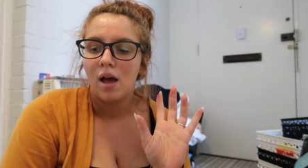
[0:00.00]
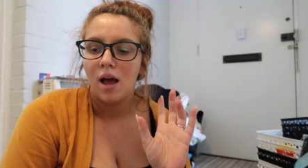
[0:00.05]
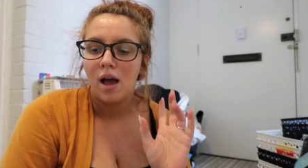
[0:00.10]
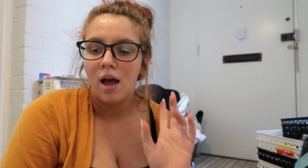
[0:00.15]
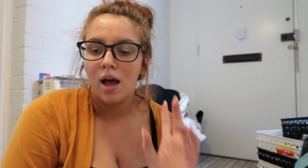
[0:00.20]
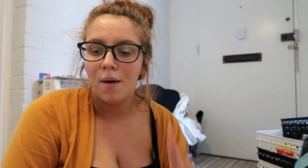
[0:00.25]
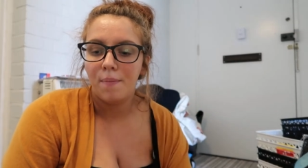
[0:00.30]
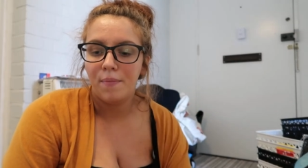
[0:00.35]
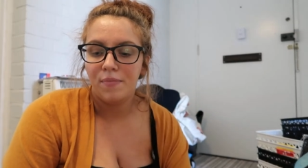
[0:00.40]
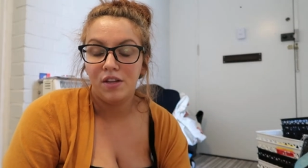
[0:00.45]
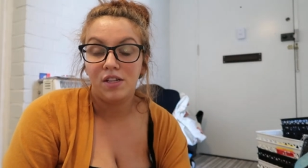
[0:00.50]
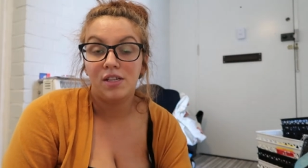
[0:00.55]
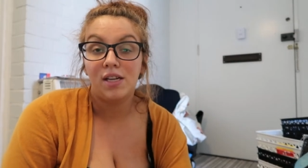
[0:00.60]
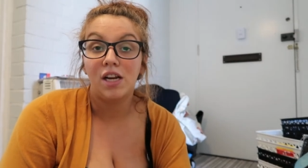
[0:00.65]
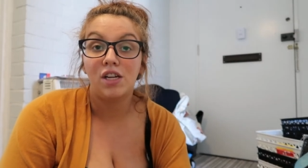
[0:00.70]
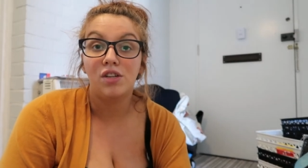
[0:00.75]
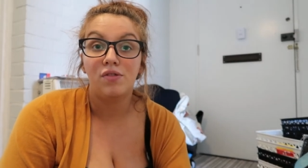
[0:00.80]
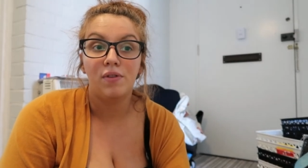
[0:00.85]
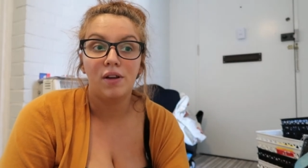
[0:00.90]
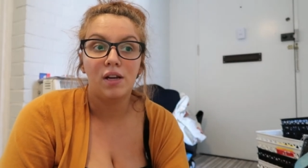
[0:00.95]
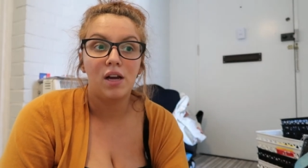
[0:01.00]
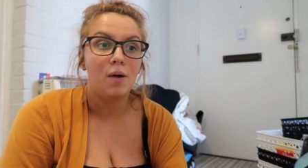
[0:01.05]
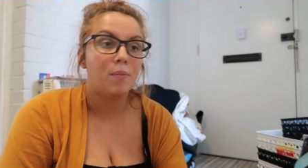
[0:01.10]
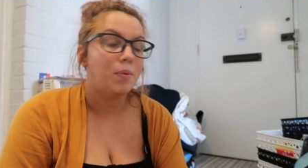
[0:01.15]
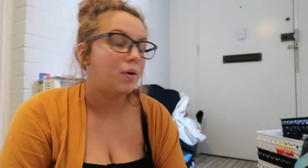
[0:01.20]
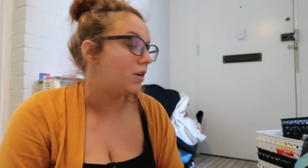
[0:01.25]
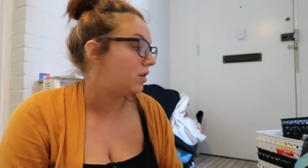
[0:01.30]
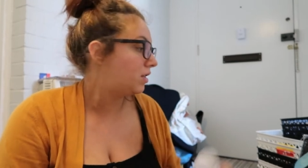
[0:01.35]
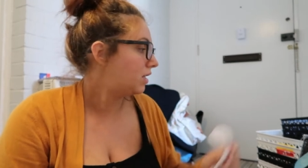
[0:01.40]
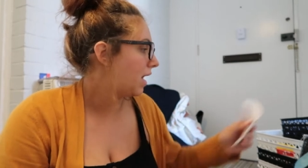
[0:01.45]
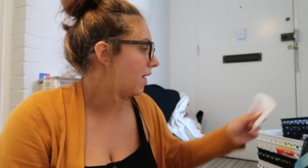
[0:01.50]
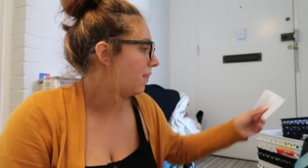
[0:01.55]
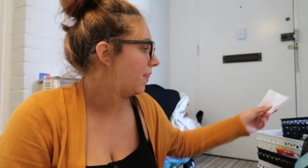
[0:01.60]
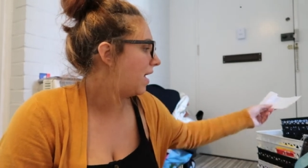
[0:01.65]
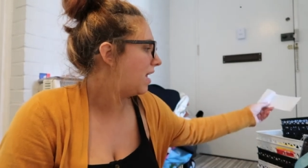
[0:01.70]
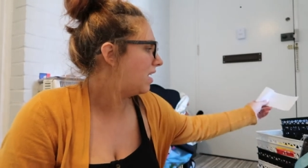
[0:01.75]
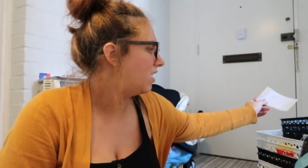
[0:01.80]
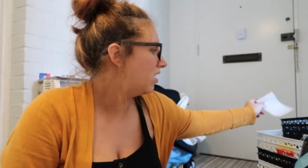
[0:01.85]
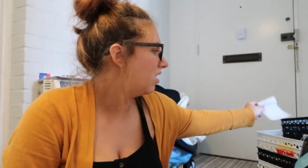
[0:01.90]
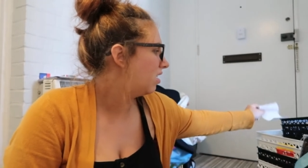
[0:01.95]
um, the stationery cupboard and
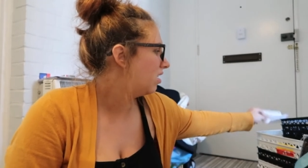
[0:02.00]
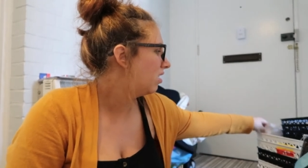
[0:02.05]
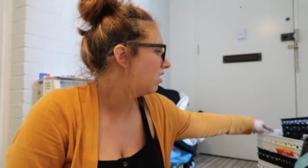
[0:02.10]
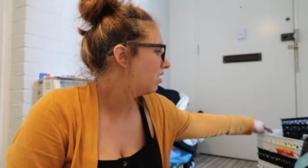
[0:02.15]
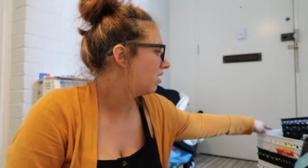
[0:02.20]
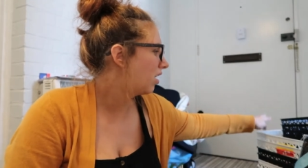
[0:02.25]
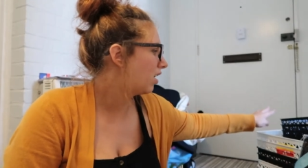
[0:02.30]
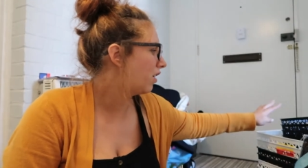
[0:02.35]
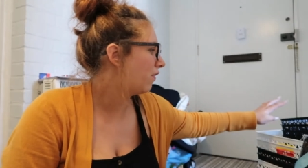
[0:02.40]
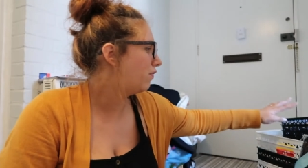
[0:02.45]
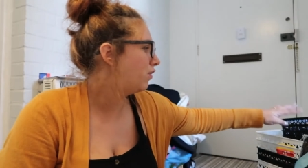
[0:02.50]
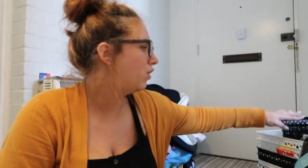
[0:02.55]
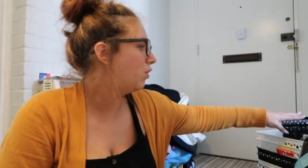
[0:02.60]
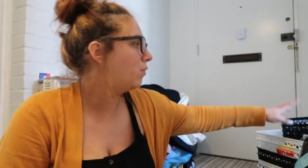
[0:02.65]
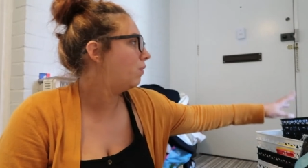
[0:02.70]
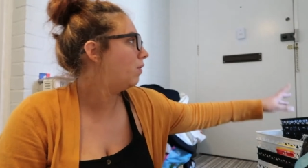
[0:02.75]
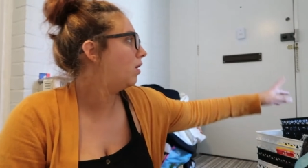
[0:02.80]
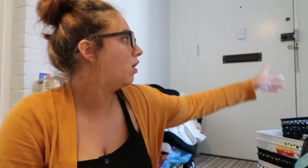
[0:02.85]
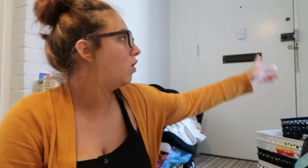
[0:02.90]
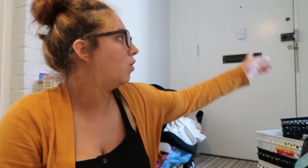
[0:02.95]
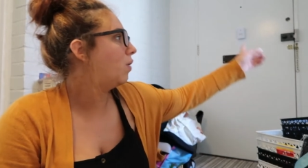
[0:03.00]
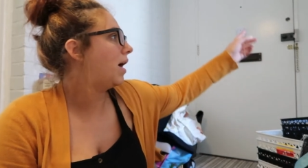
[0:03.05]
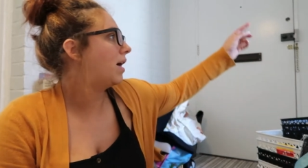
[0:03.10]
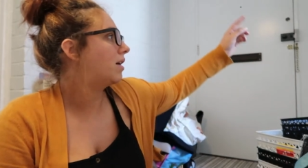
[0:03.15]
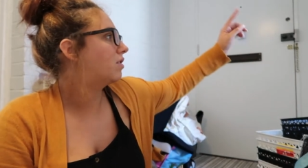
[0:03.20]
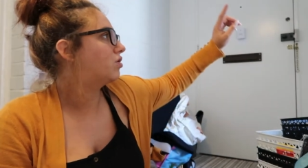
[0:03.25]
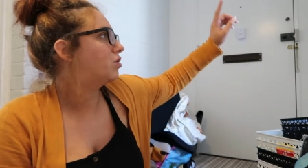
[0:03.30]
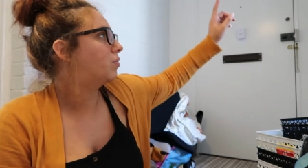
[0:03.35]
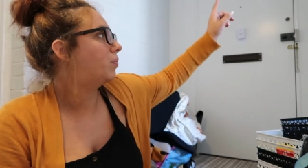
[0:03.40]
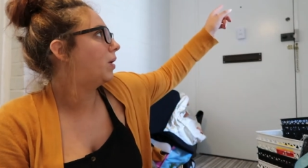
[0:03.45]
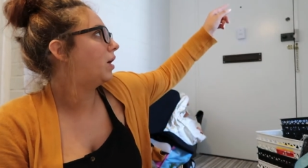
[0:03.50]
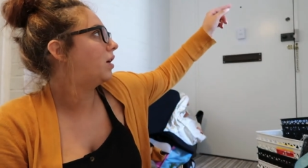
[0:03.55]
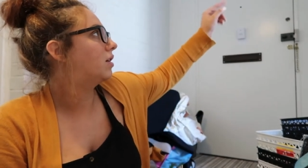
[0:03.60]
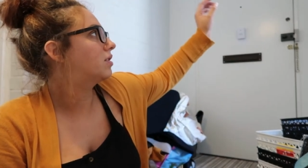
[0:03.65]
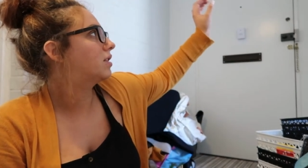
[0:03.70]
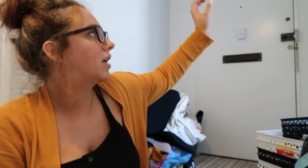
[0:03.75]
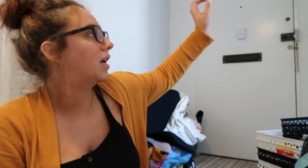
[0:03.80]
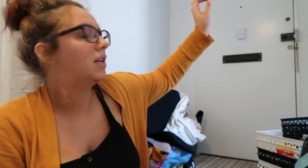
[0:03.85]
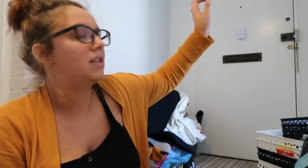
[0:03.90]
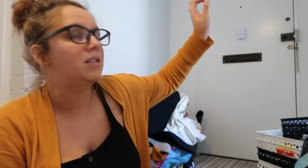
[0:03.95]
then like a few little extra
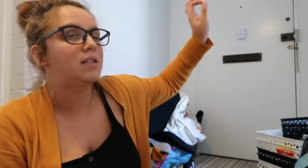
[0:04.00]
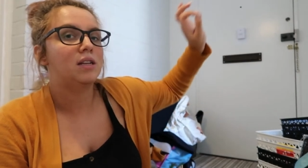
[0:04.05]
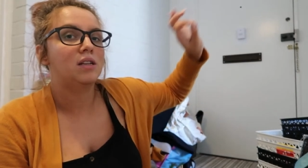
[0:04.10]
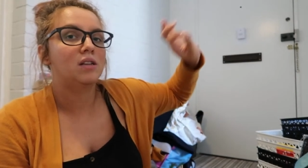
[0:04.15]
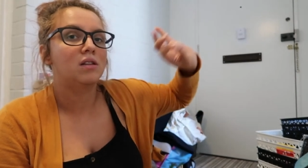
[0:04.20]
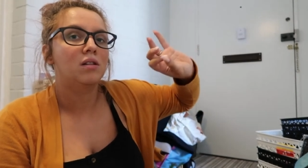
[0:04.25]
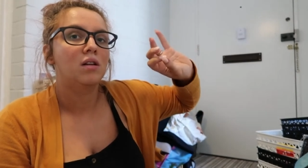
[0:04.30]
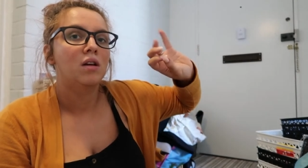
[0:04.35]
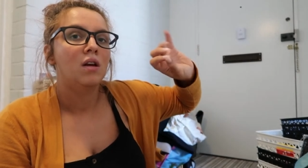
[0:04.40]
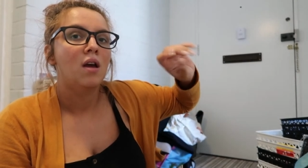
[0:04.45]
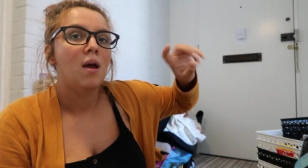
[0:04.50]
baskets in